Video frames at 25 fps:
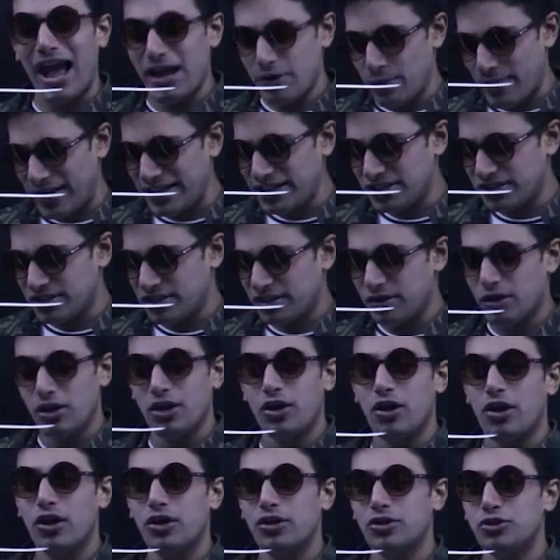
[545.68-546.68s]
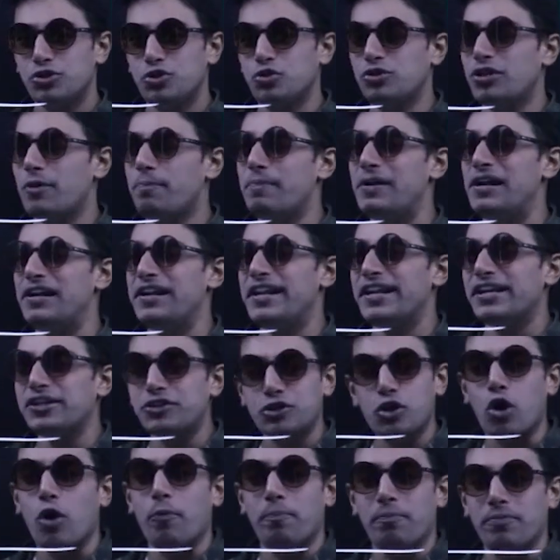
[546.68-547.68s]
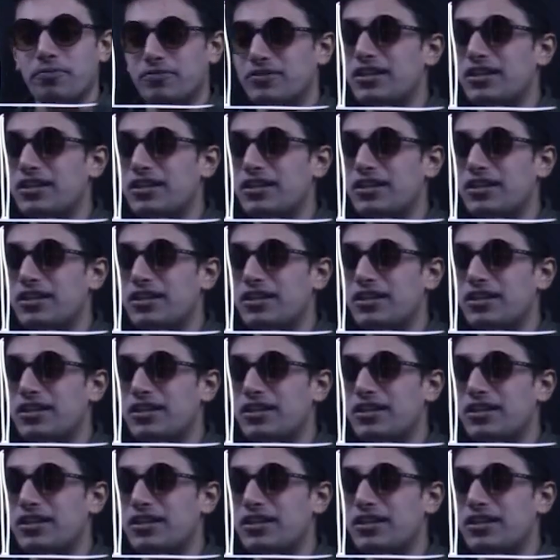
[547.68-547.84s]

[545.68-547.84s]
I went to the building top.